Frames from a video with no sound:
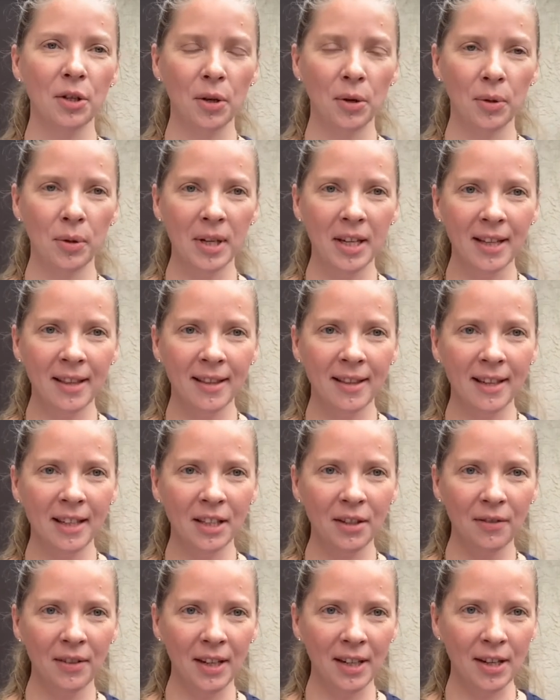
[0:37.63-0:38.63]
in this
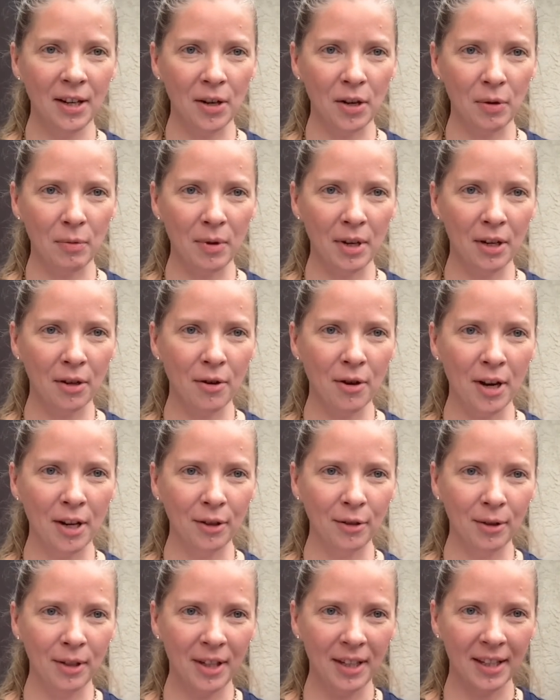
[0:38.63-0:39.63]
video, we are going
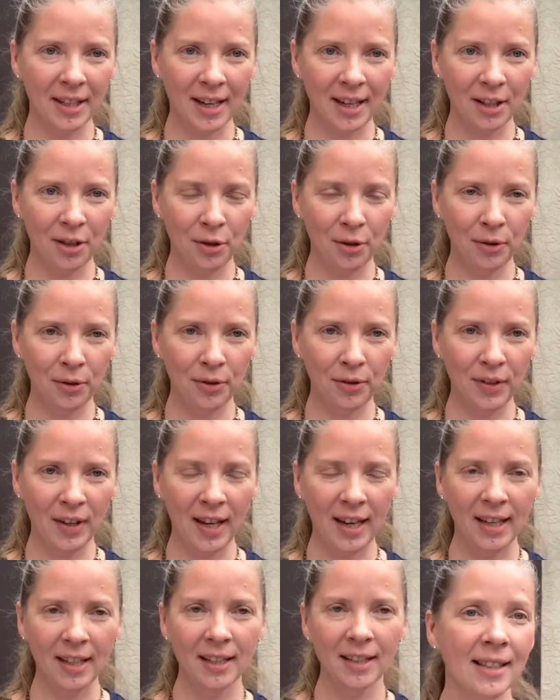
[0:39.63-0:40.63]
to discuss two
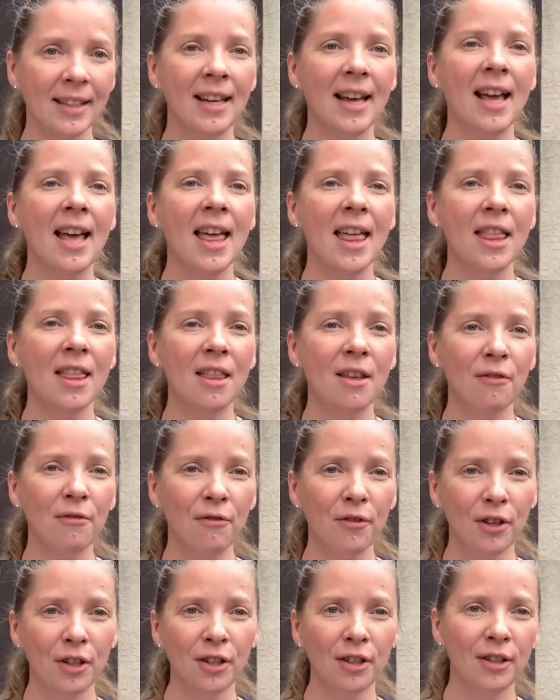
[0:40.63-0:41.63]
things. The
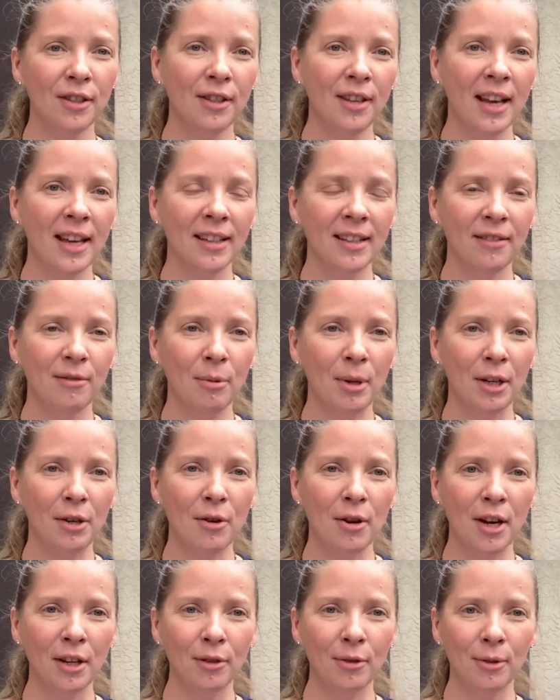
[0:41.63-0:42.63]
first thing that we are
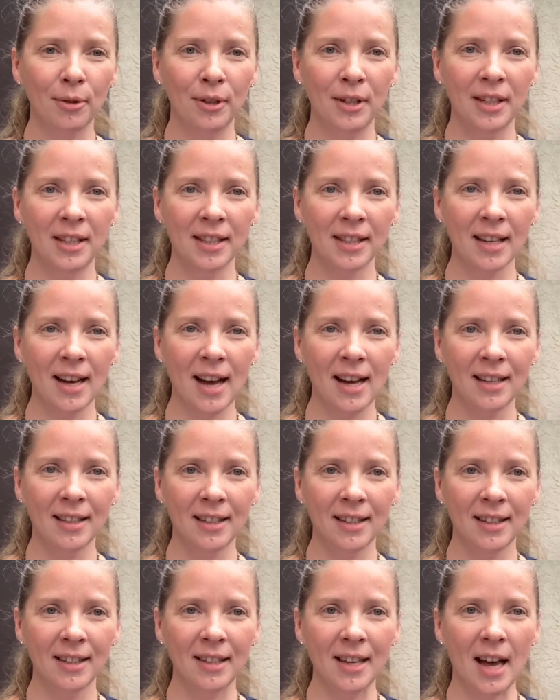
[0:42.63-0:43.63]
going to discuss
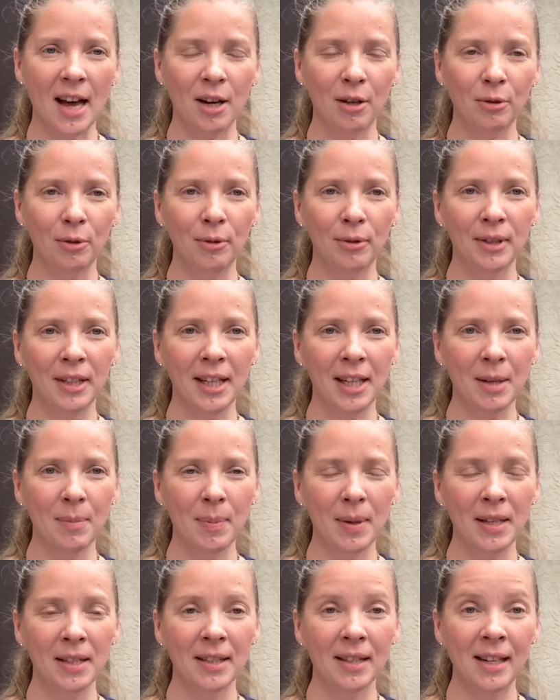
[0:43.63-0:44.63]
is how to keep
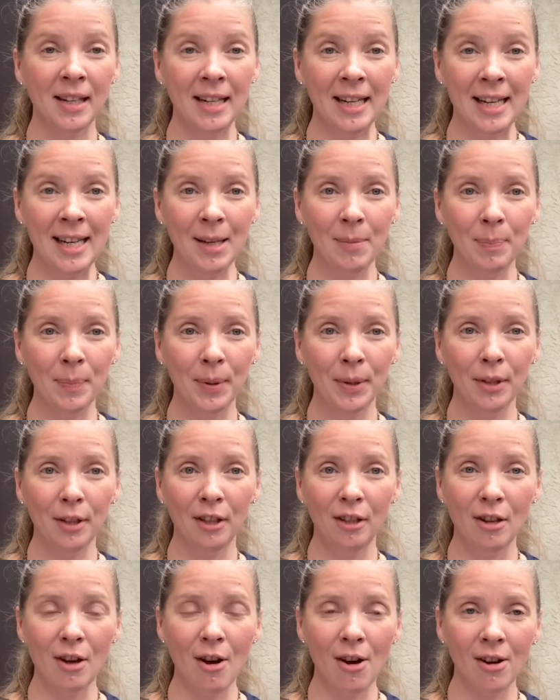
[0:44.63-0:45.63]
a sleep
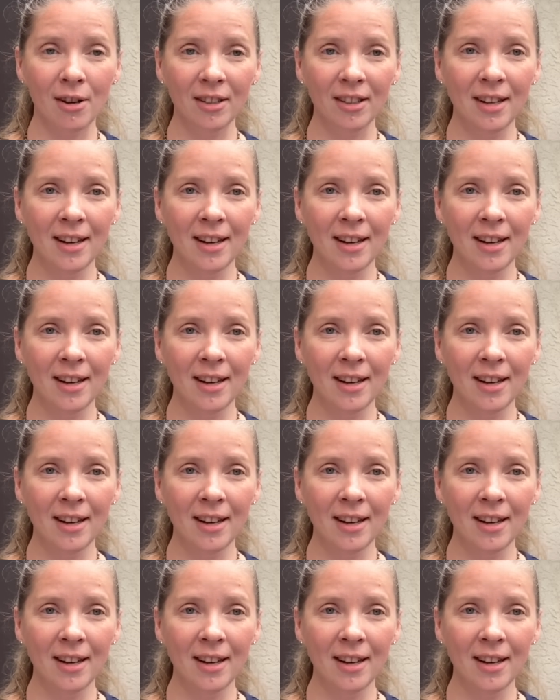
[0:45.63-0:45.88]
log.